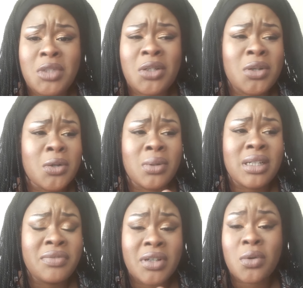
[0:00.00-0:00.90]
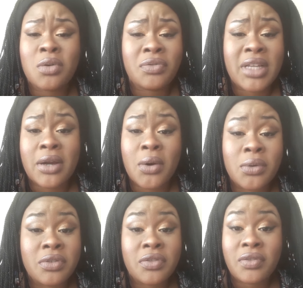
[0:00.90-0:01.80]
you know living off their
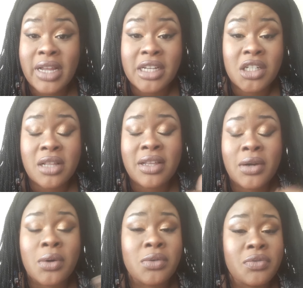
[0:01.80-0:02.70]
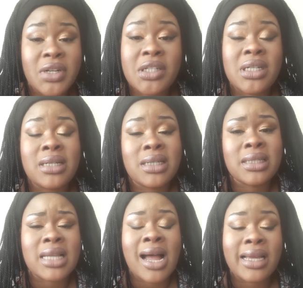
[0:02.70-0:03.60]
own flesh and their own fleshly
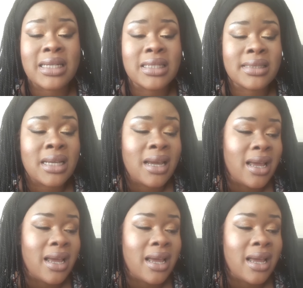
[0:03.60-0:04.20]
desires